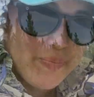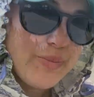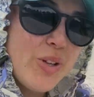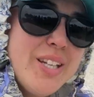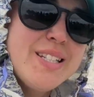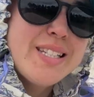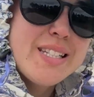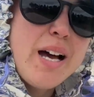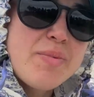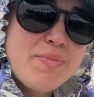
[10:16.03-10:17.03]
Well, I just
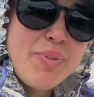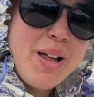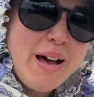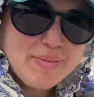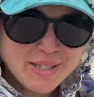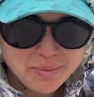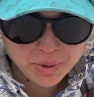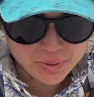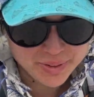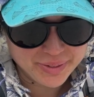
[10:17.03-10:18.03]
stopped and plopped in the
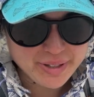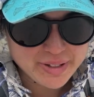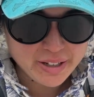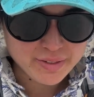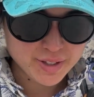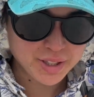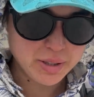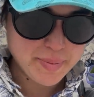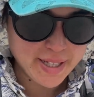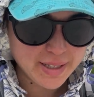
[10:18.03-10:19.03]
middle of the road there for a
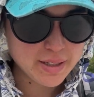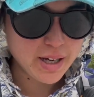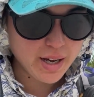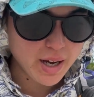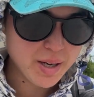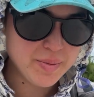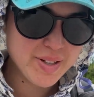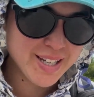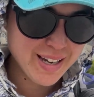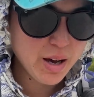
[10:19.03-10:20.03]
little bit.
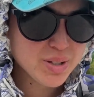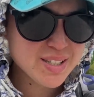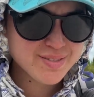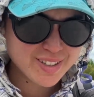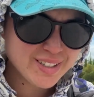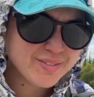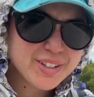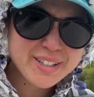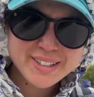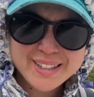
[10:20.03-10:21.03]
I wasn't feeling
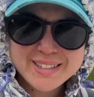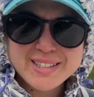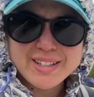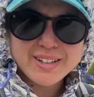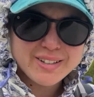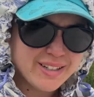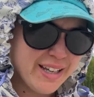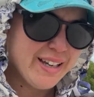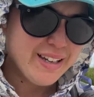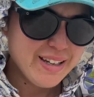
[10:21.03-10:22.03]
very good, so
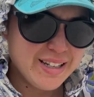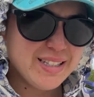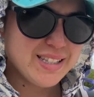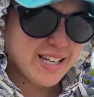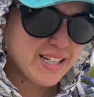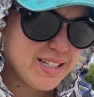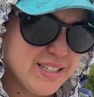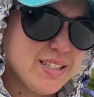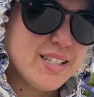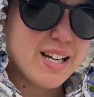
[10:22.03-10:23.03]
I decided
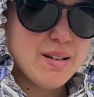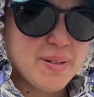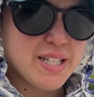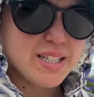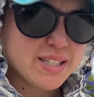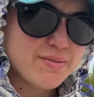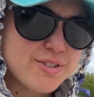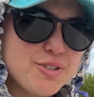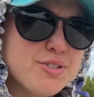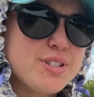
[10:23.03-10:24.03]
to stop and eat some
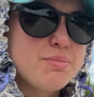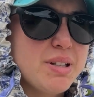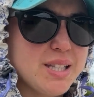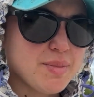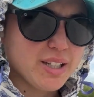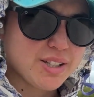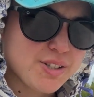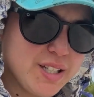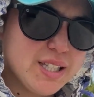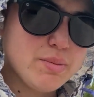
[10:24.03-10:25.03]
food and put some
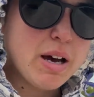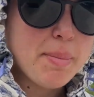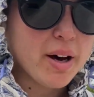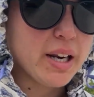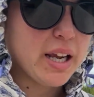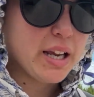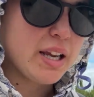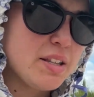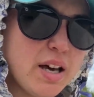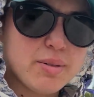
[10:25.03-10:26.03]
electrolytes in my body,
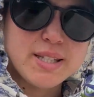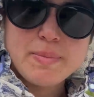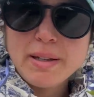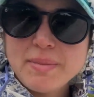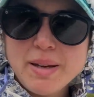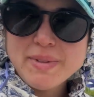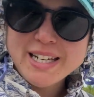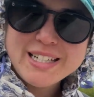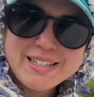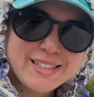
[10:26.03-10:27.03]
and that was the pick-me-up
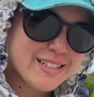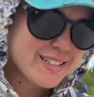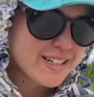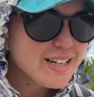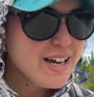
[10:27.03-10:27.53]
that I needed.